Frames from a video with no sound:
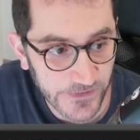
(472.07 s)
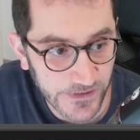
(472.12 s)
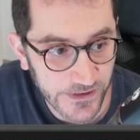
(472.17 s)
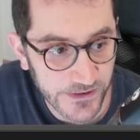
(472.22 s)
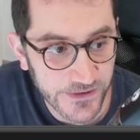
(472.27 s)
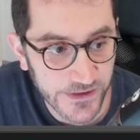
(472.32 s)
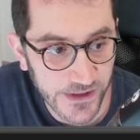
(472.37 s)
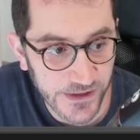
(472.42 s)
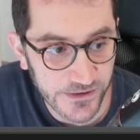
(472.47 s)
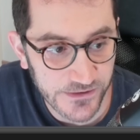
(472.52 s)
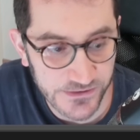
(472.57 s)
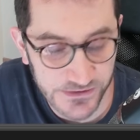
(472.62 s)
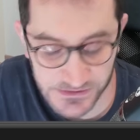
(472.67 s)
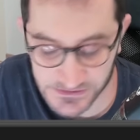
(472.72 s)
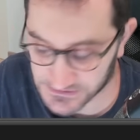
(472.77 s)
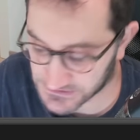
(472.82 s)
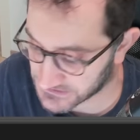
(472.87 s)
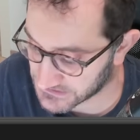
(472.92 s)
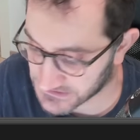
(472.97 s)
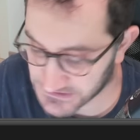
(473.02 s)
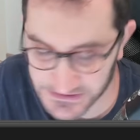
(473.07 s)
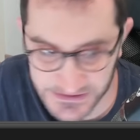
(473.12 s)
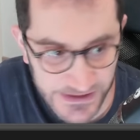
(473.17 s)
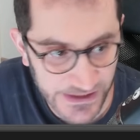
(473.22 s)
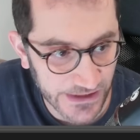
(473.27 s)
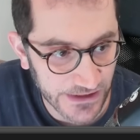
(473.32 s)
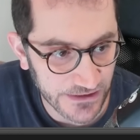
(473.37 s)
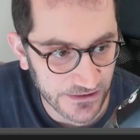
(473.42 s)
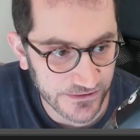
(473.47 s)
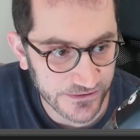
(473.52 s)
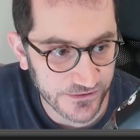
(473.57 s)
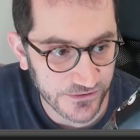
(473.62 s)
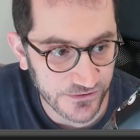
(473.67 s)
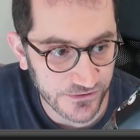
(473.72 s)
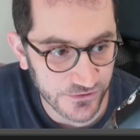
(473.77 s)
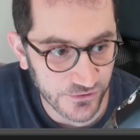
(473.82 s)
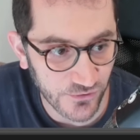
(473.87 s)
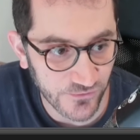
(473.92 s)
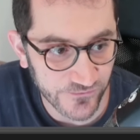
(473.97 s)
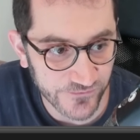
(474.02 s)
inheritance scale
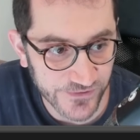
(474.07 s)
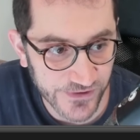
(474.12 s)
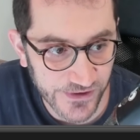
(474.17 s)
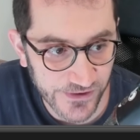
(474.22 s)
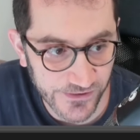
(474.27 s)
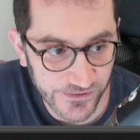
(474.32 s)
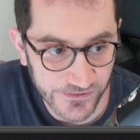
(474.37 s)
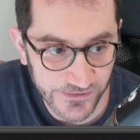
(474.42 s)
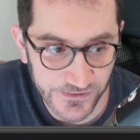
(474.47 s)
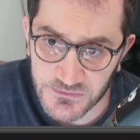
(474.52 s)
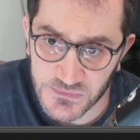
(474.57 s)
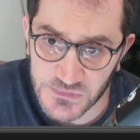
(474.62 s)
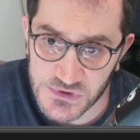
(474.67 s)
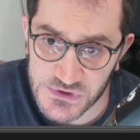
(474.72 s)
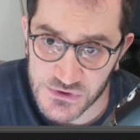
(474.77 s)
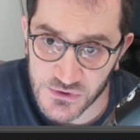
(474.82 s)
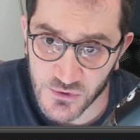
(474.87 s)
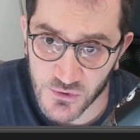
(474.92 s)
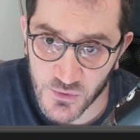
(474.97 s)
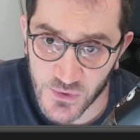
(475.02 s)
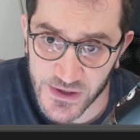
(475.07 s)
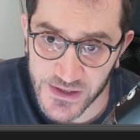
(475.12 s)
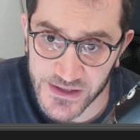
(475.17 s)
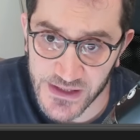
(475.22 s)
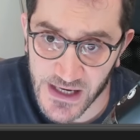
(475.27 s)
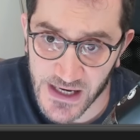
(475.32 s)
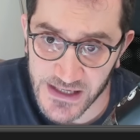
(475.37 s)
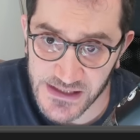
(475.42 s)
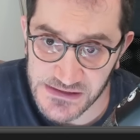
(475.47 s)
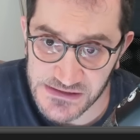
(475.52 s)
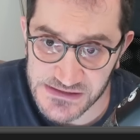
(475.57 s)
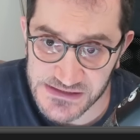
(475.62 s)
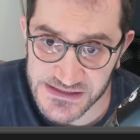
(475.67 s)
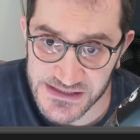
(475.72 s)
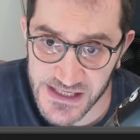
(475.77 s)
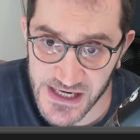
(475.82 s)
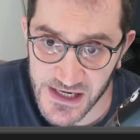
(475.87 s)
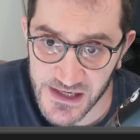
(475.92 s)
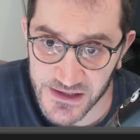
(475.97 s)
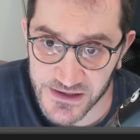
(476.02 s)
turned off here. So when I
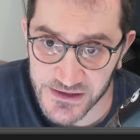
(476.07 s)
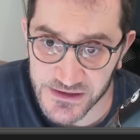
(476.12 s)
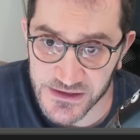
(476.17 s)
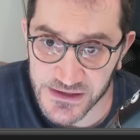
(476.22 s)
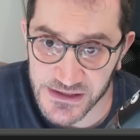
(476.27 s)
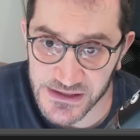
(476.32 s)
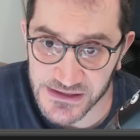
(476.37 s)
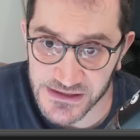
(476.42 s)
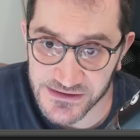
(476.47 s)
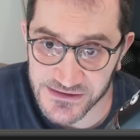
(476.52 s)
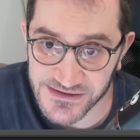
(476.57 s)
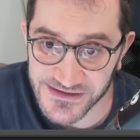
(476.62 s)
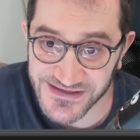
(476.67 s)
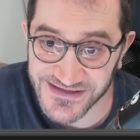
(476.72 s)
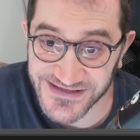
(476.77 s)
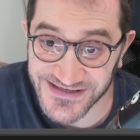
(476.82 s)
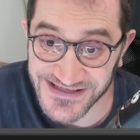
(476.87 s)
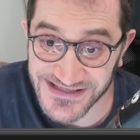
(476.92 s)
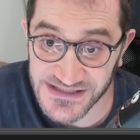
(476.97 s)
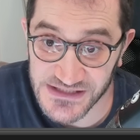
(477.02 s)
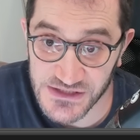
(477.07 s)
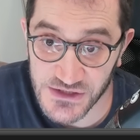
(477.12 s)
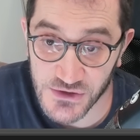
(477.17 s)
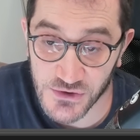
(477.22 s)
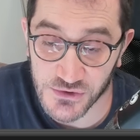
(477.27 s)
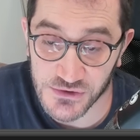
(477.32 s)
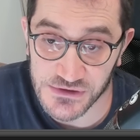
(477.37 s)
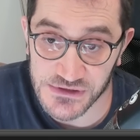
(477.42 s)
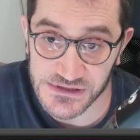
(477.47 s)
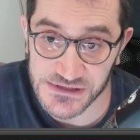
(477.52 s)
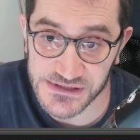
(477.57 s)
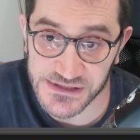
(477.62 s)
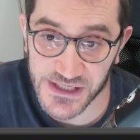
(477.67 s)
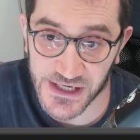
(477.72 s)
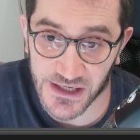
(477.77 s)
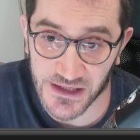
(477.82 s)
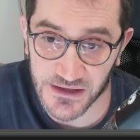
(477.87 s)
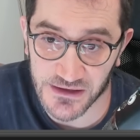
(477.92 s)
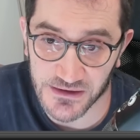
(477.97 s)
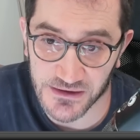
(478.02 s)
scale it, it does not
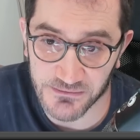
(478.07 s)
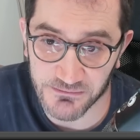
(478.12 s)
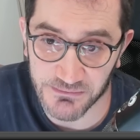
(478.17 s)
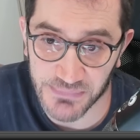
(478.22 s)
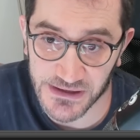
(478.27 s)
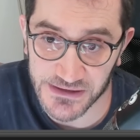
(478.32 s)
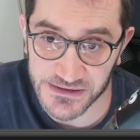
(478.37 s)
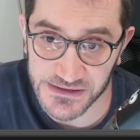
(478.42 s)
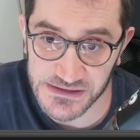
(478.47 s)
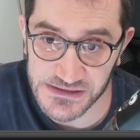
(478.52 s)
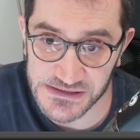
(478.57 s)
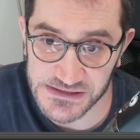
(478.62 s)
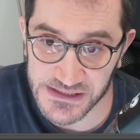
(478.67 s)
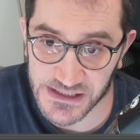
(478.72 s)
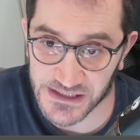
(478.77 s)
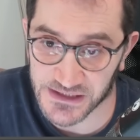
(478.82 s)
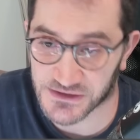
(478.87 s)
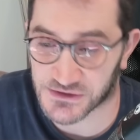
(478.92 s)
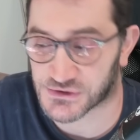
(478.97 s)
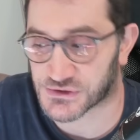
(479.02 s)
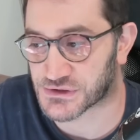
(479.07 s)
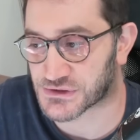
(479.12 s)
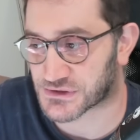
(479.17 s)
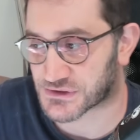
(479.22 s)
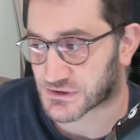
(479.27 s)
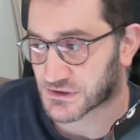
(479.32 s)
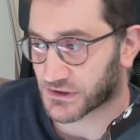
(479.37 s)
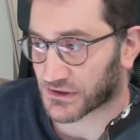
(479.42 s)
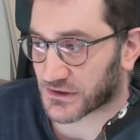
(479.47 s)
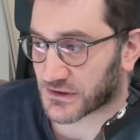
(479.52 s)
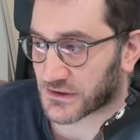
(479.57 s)
scale, but instead just